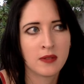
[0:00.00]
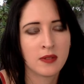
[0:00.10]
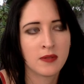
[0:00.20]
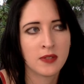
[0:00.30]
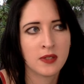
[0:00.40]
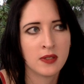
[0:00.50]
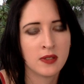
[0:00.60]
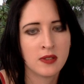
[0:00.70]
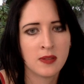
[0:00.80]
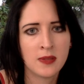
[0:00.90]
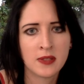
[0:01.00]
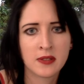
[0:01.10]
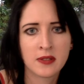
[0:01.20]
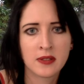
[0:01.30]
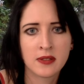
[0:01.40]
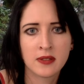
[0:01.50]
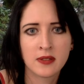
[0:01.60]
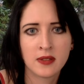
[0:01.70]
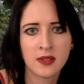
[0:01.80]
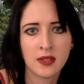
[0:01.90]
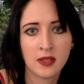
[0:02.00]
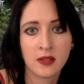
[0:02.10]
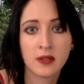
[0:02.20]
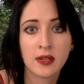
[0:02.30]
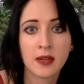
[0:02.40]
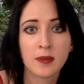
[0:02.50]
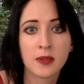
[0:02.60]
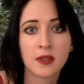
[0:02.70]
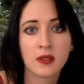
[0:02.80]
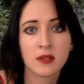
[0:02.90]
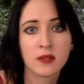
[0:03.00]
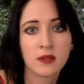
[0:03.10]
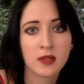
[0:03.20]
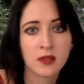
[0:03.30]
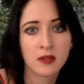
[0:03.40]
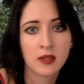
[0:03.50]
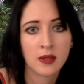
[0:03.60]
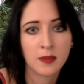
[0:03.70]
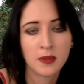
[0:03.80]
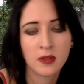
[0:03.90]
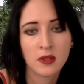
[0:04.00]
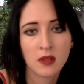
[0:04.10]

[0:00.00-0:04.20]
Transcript: It feels extremely surreal, and yet I know it happened. I know it happened.